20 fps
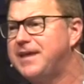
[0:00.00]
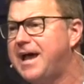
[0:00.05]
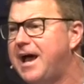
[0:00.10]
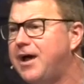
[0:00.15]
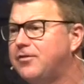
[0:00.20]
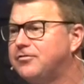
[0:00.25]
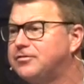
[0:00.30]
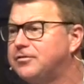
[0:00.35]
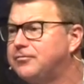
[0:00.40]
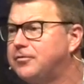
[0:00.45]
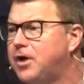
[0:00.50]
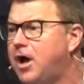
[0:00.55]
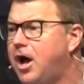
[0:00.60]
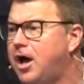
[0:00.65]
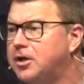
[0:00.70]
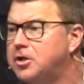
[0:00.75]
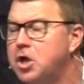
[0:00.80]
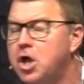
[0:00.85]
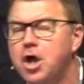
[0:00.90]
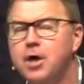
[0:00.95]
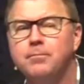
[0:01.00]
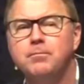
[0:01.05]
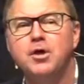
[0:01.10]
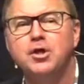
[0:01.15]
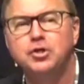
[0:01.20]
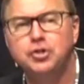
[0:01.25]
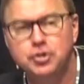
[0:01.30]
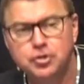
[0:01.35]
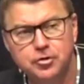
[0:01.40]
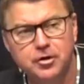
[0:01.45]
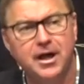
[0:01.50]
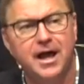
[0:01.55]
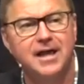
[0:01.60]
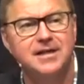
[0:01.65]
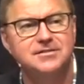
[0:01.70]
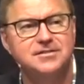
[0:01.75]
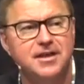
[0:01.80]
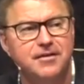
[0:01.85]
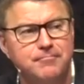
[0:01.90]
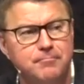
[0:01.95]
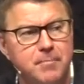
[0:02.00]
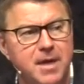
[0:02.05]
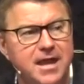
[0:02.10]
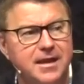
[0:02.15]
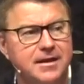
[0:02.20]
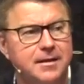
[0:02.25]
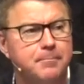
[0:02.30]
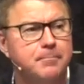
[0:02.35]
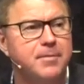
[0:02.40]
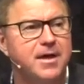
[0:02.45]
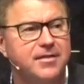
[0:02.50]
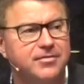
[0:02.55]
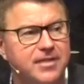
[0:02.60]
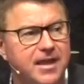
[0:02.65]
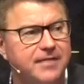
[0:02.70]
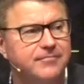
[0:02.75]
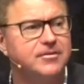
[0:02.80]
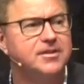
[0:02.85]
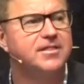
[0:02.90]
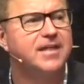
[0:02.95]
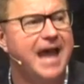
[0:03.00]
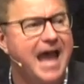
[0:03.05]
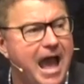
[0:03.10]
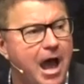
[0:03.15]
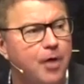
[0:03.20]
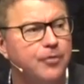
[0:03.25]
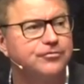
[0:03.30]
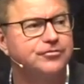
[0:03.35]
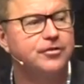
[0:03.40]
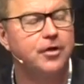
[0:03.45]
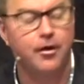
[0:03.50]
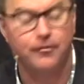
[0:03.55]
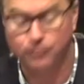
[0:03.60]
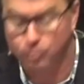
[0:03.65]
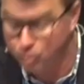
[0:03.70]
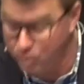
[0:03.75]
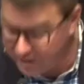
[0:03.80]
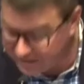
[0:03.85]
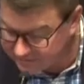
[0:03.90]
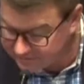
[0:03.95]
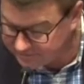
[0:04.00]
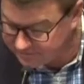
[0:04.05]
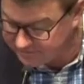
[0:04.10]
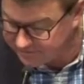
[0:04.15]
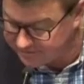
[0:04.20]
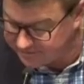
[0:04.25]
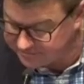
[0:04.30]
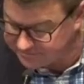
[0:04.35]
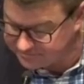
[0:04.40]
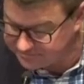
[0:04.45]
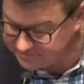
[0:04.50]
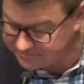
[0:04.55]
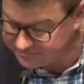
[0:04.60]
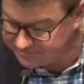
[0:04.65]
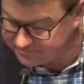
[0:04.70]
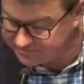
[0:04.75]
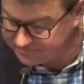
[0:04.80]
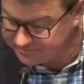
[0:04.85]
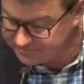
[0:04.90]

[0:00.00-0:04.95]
the house of God, but you guys have made it Beth Aven, the house of wickedness.